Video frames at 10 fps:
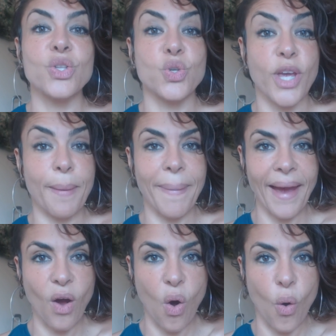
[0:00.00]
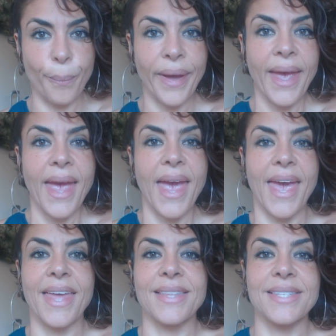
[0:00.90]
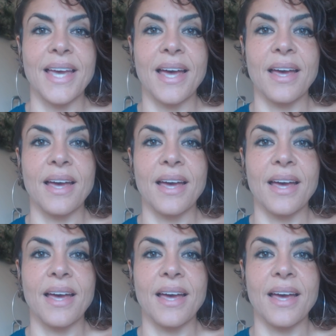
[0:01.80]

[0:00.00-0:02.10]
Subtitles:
to get back home. And